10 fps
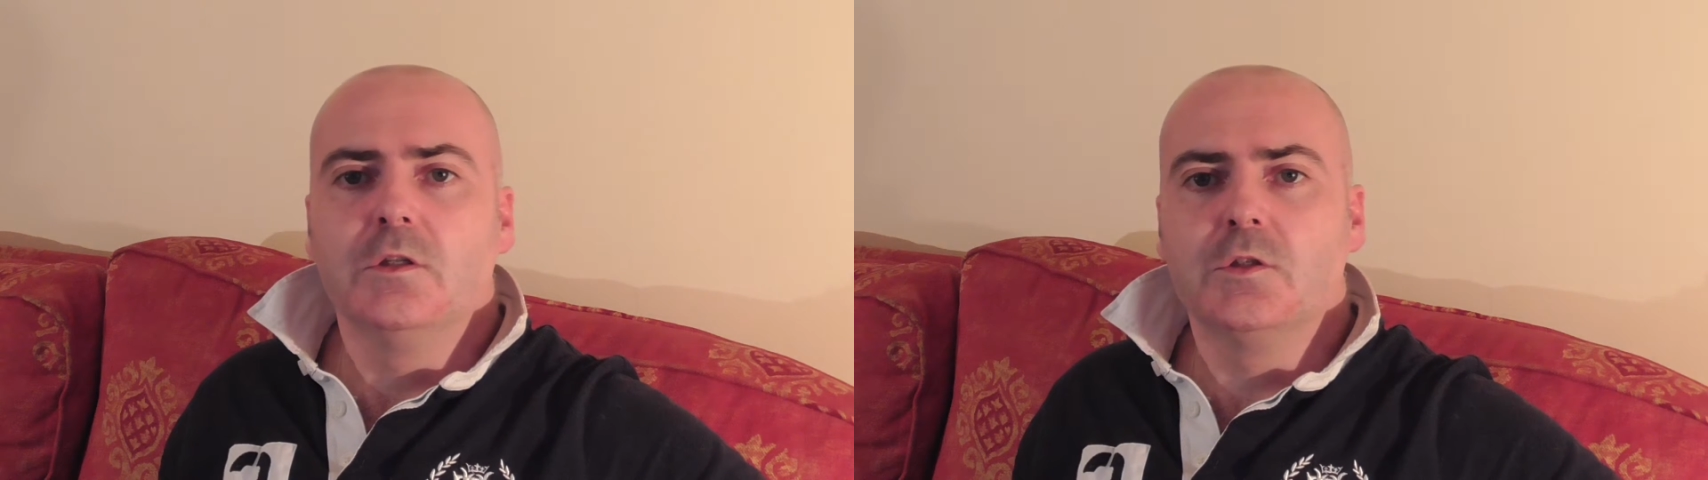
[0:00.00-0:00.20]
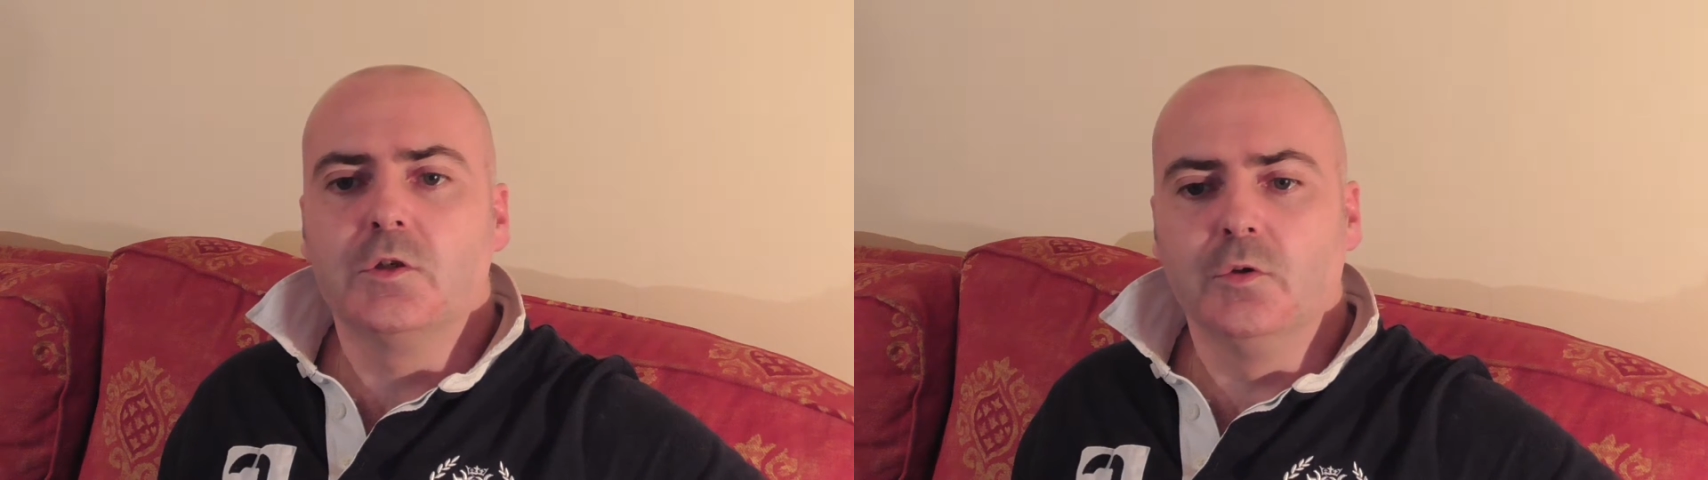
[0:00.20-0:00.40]

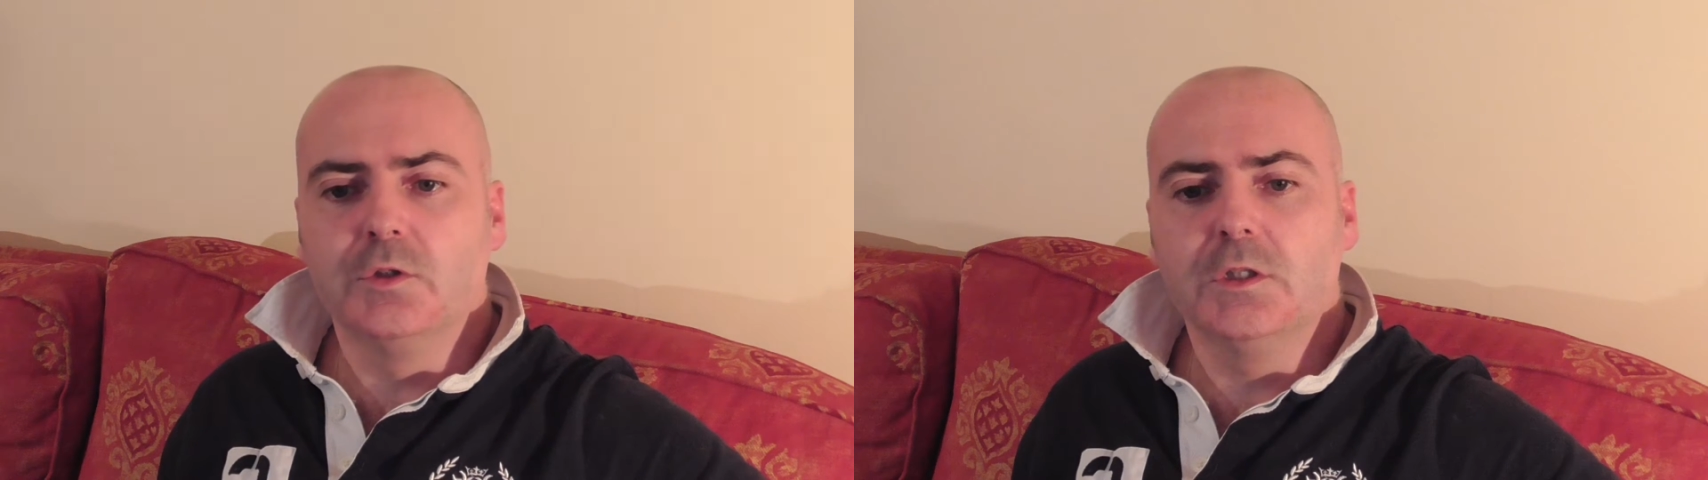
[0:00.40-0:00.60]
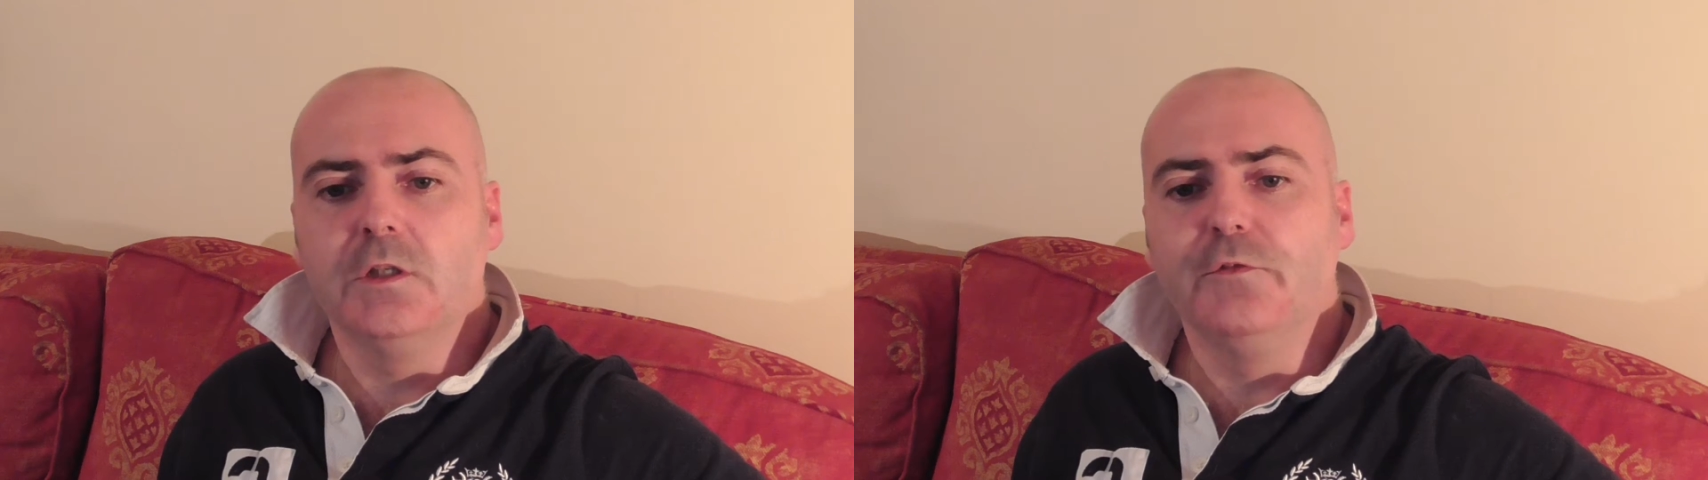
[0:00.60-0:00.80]
to go
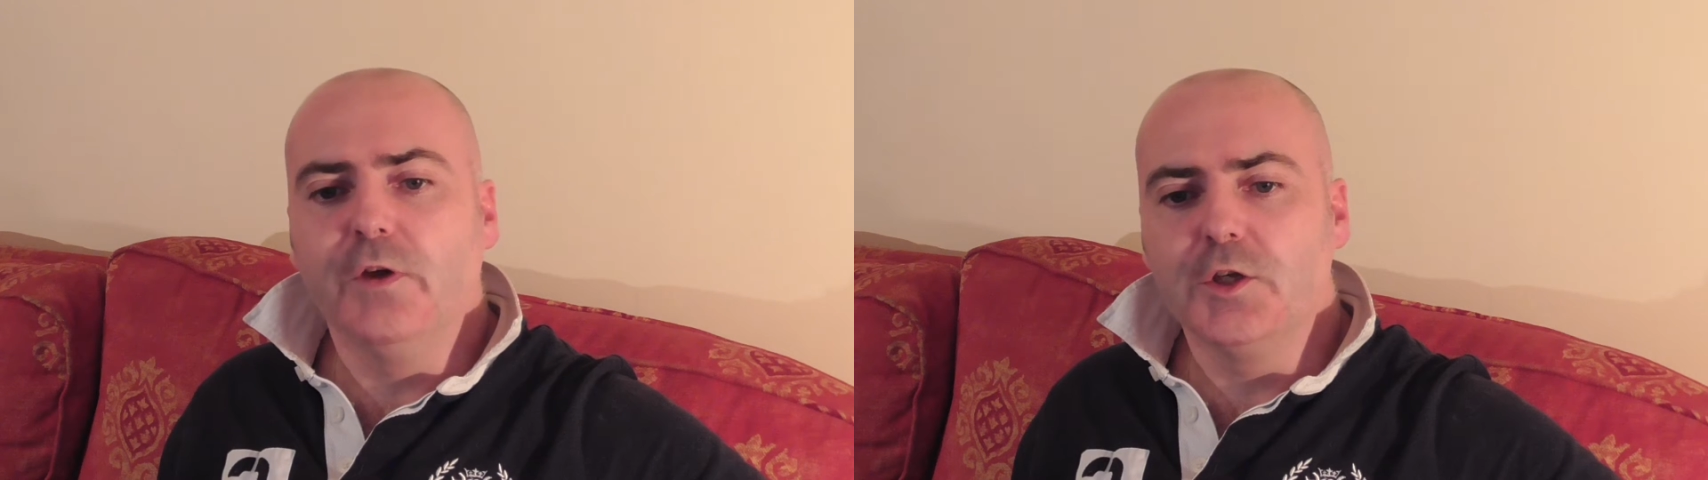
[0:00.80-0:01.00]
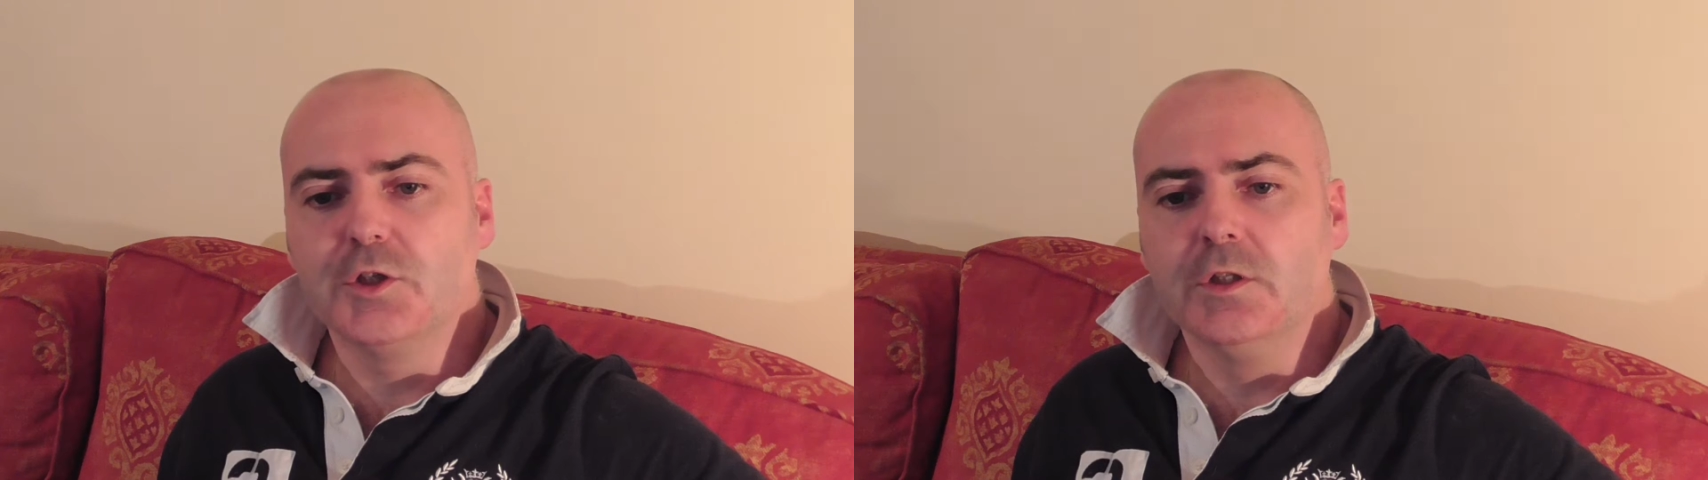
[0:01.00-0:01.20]
to
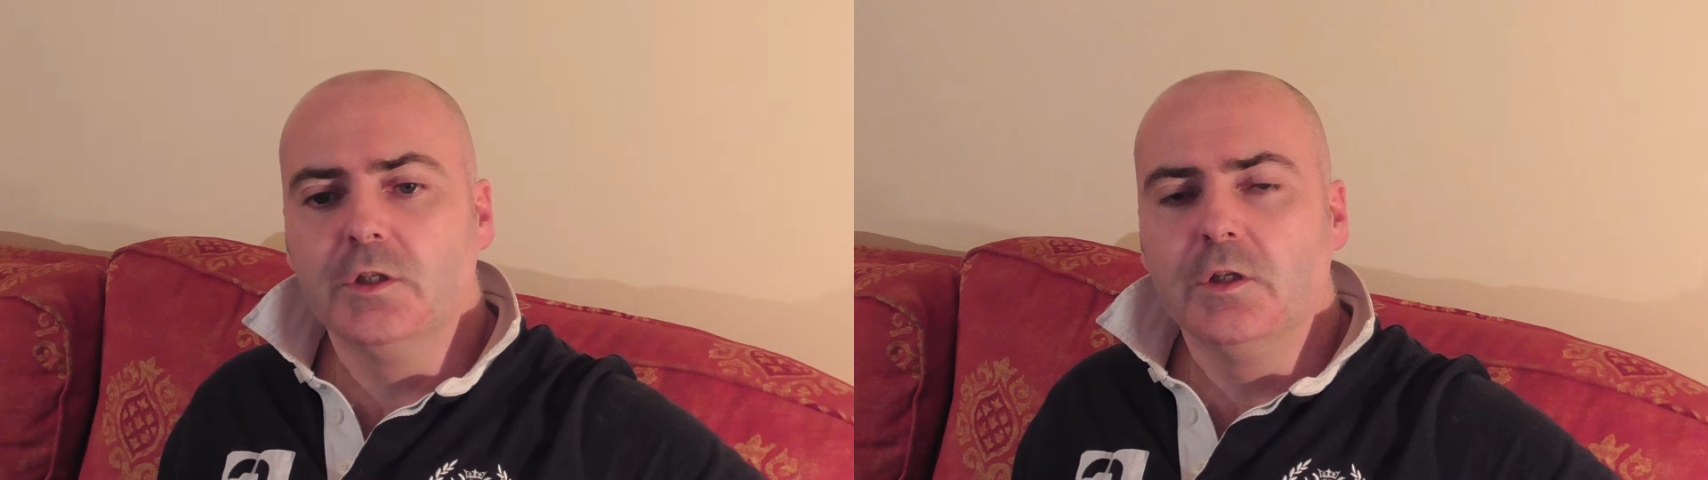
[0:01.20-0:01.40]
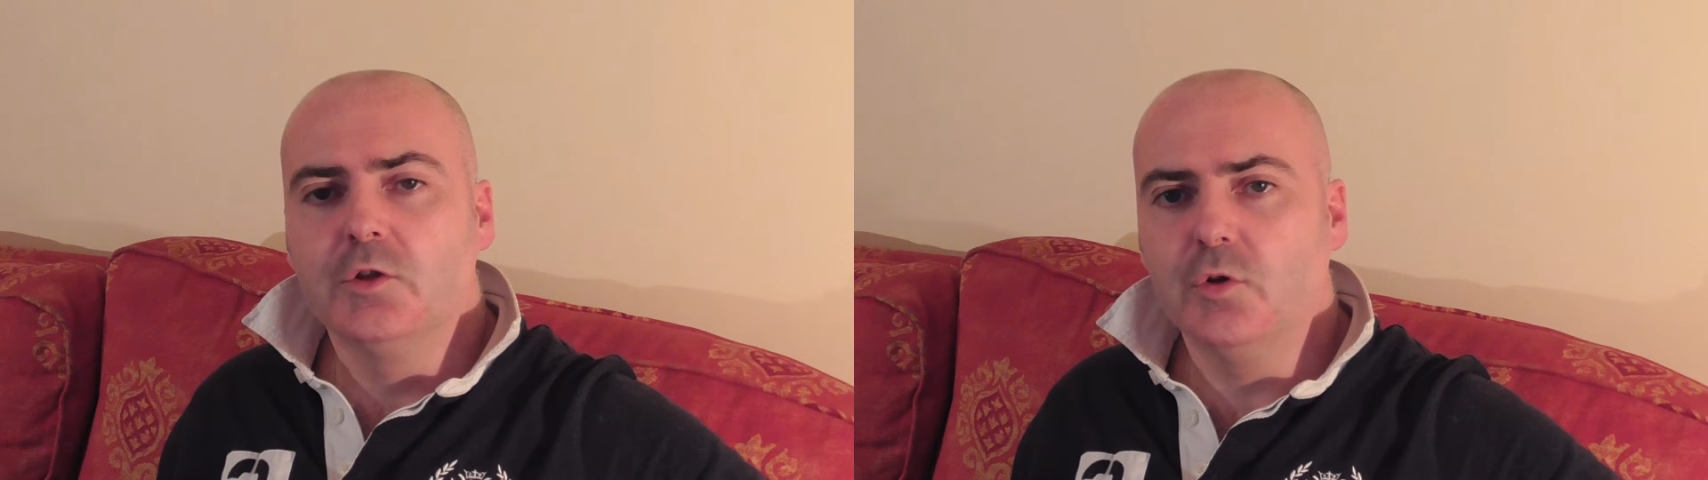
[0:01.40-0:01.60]
confession